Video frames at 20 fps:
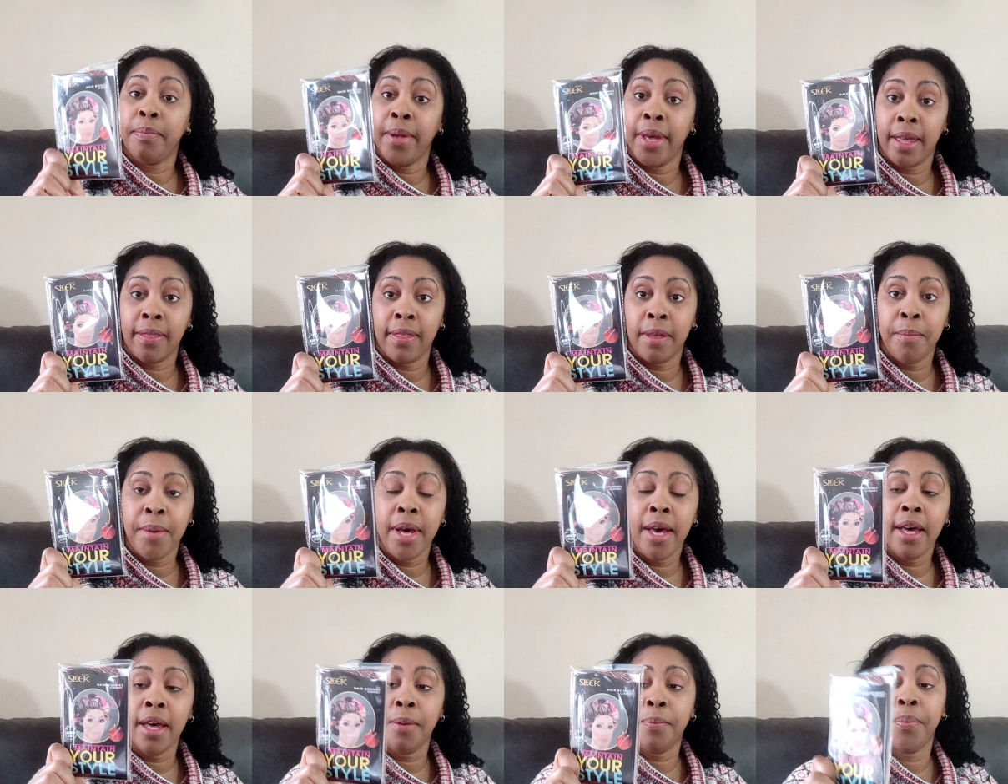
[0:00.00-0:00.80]
Pick them
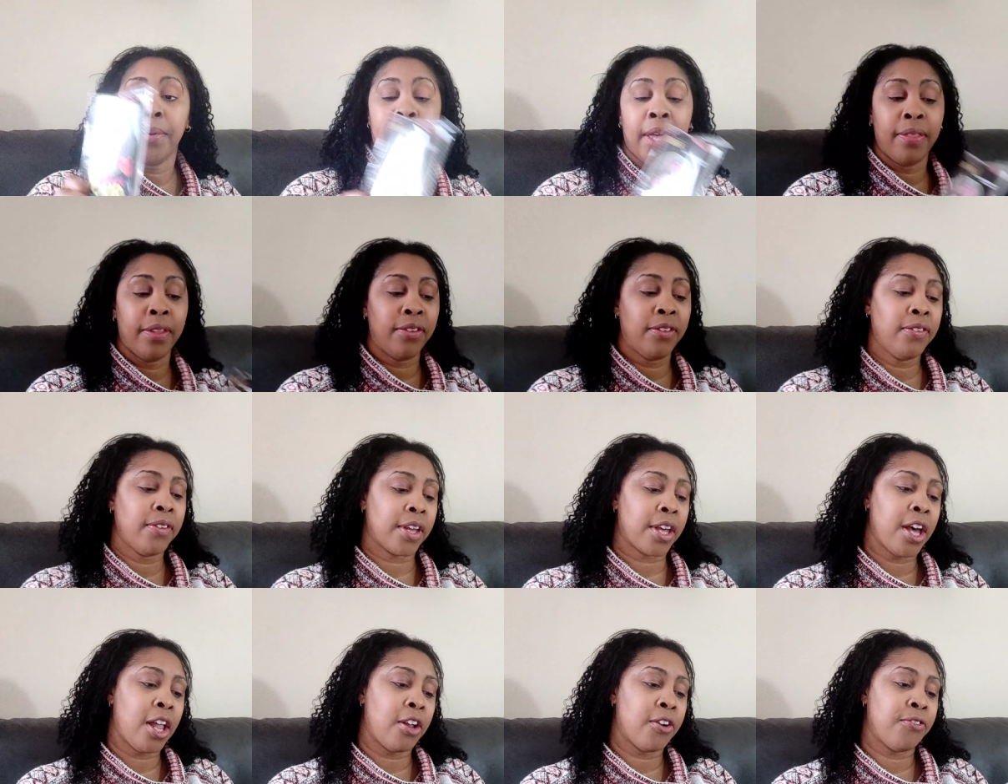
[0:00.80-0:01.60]
up. And this is
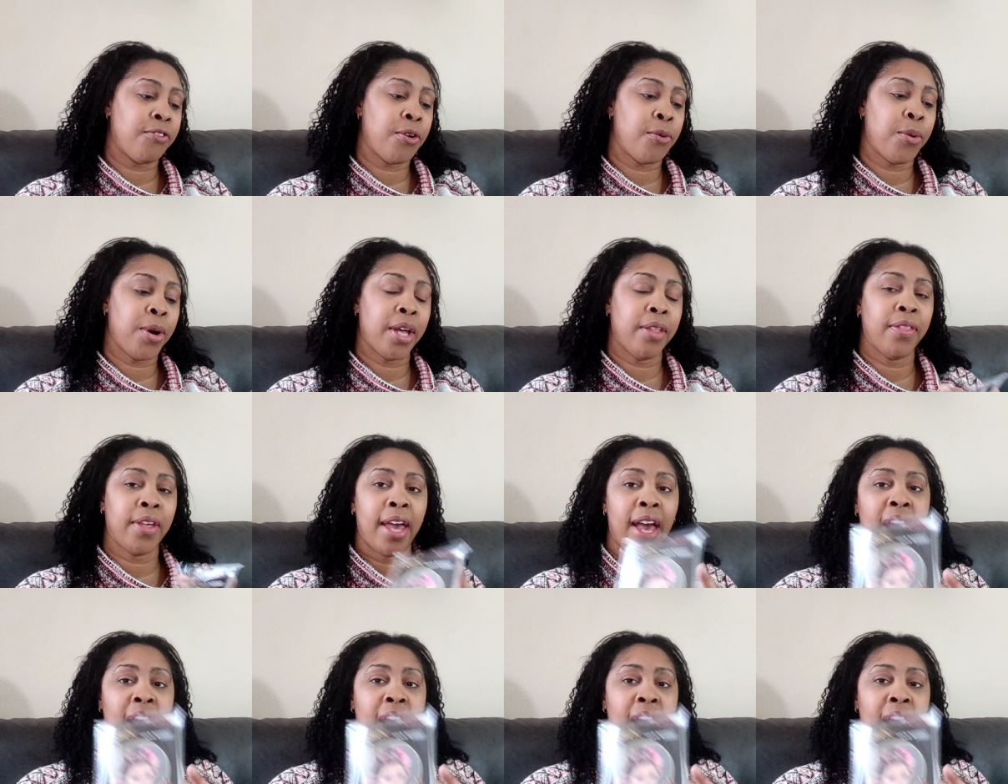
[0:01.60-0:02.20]
a colorful one.